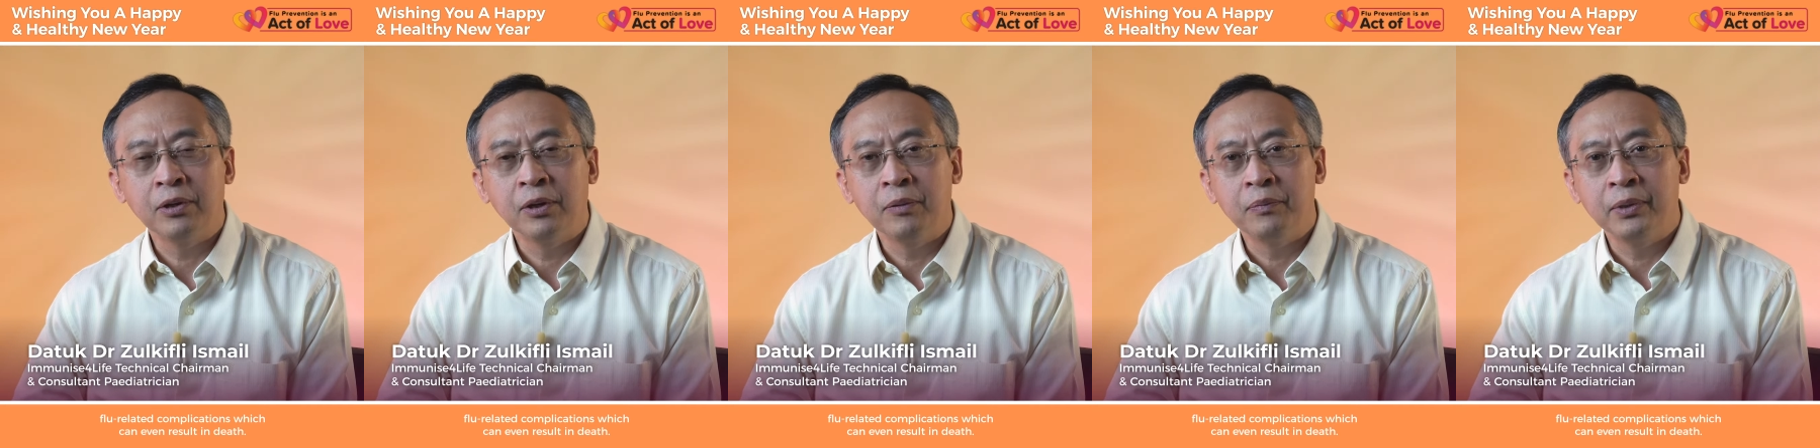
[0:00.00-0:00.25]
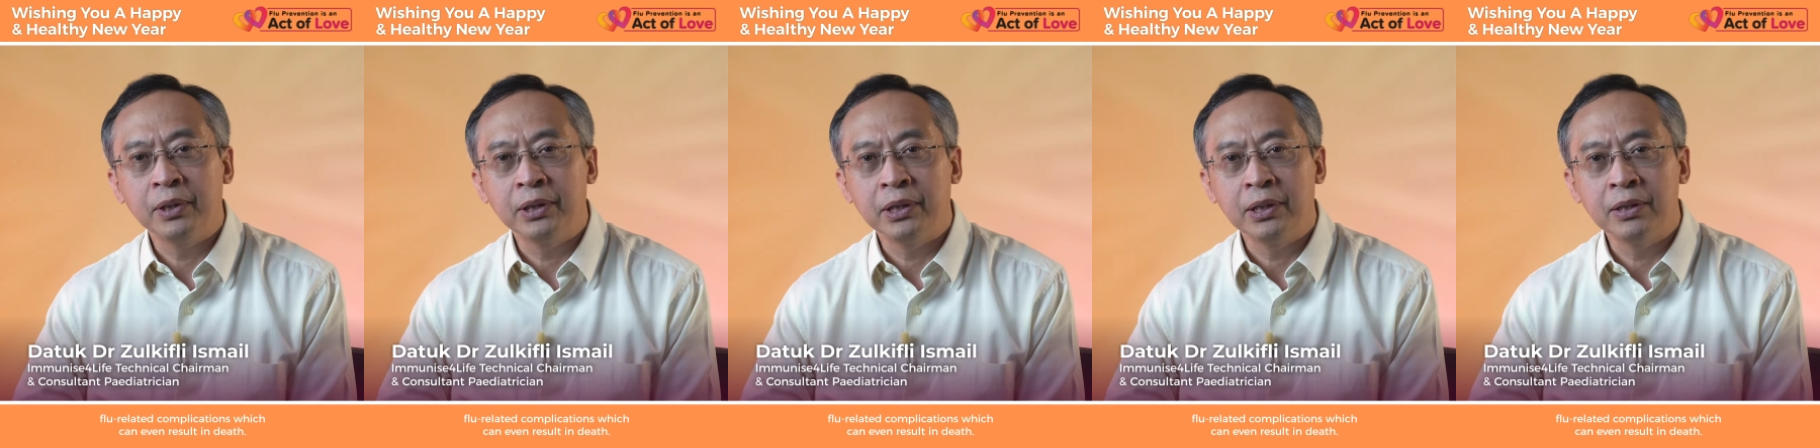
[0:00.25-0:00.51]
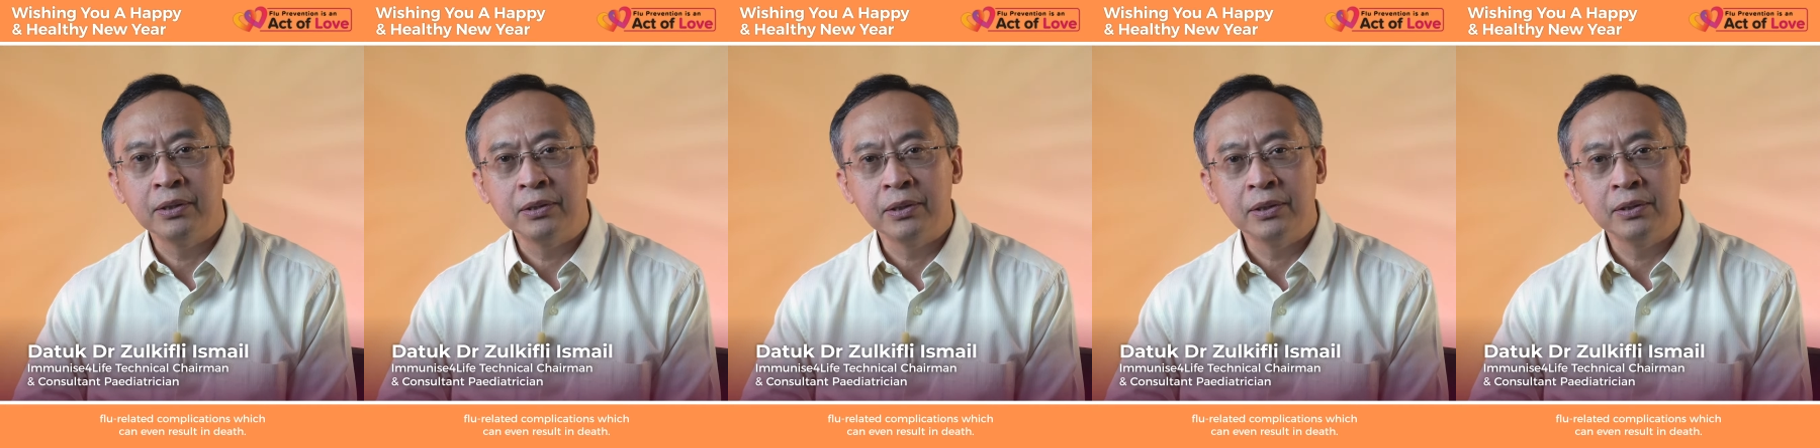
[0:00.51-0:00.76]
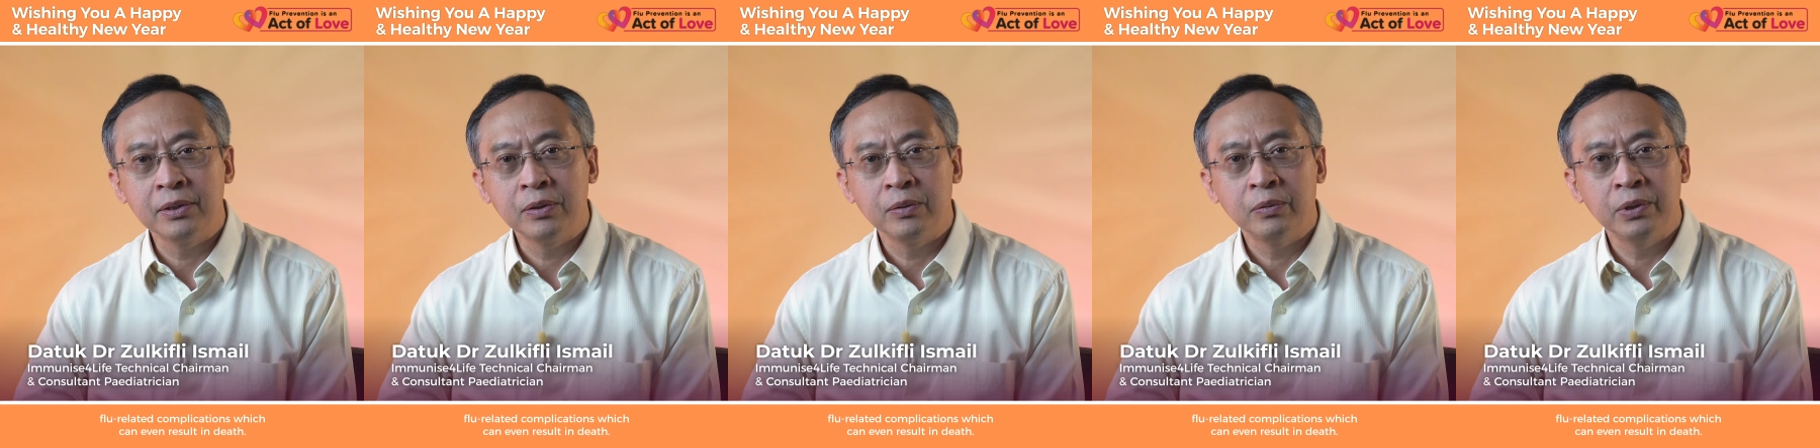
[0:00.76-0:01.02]

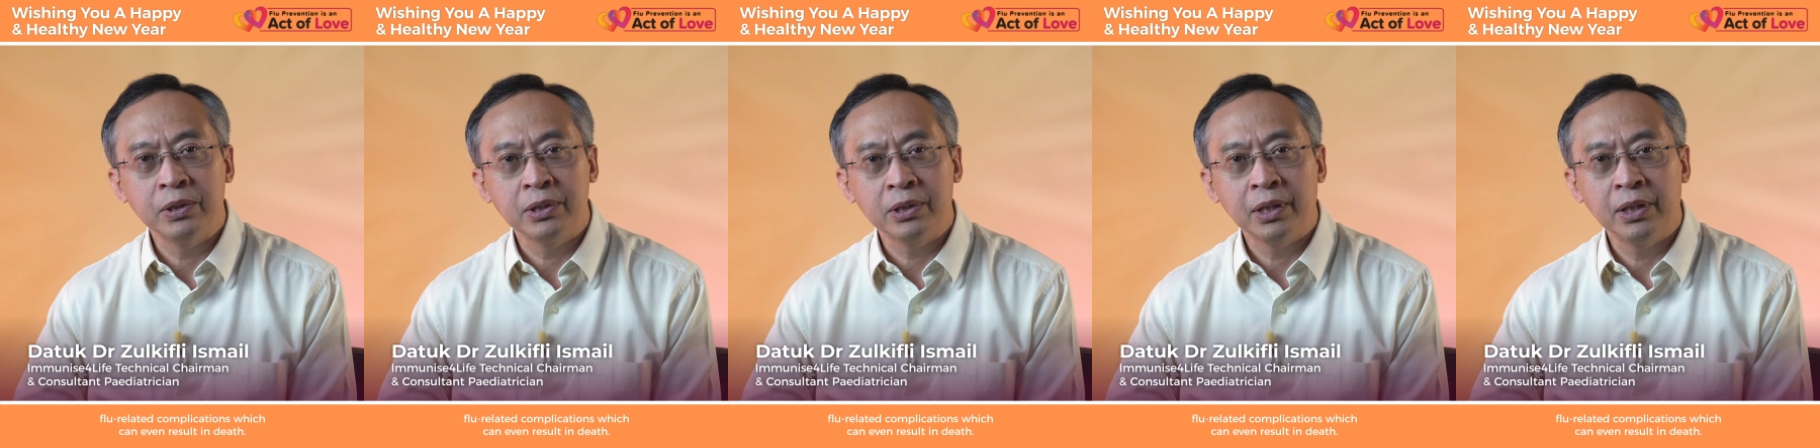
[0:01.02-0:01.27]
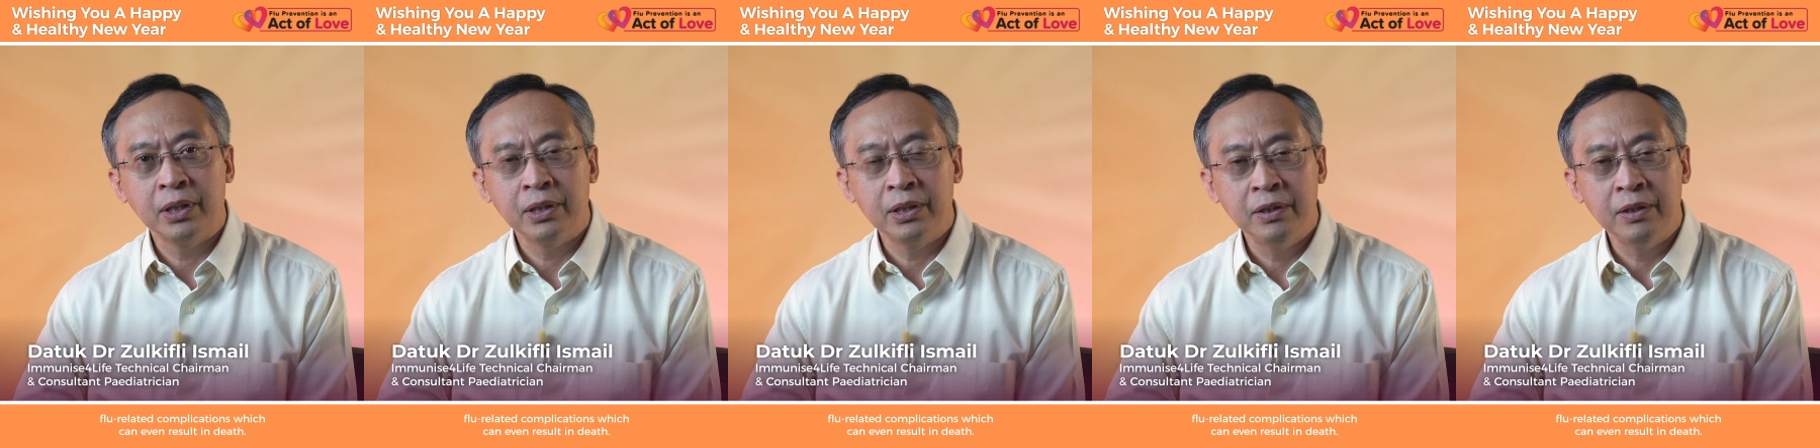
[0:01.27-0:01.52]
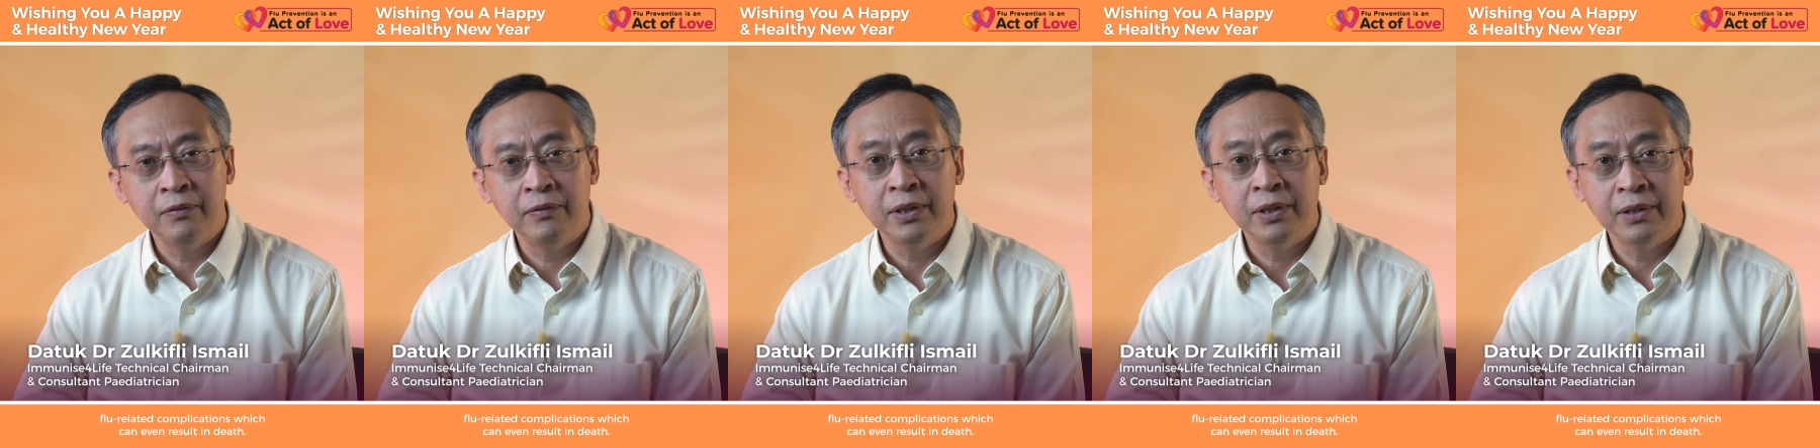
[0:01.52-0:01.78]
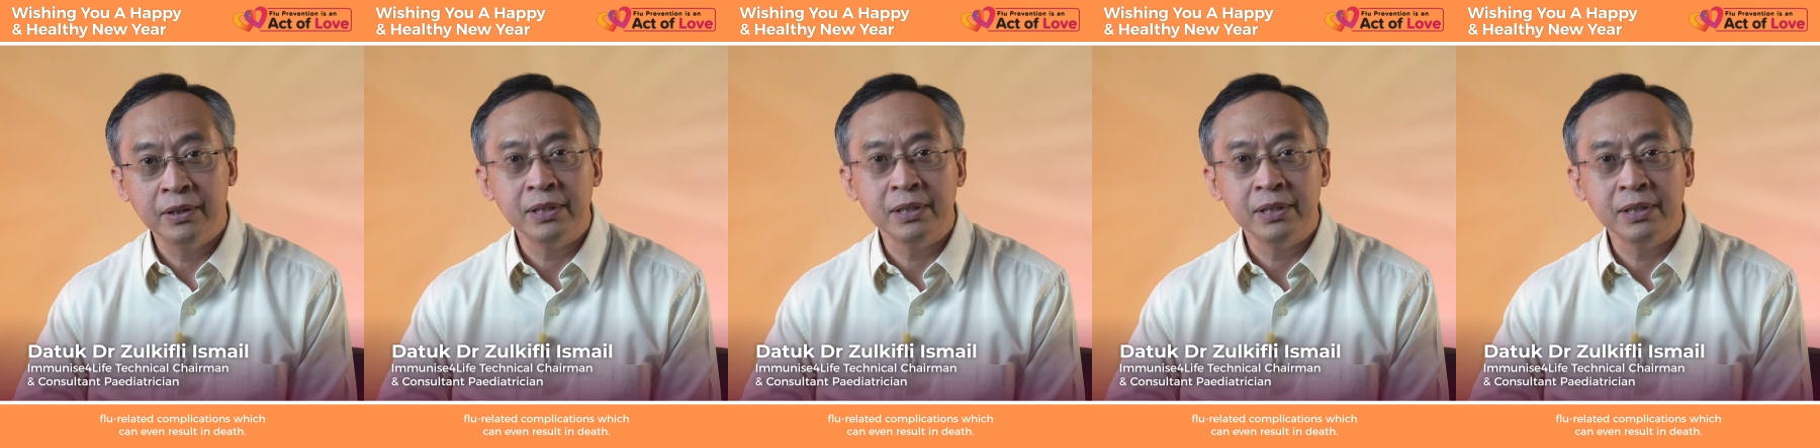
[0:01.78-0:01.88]
complications, which can even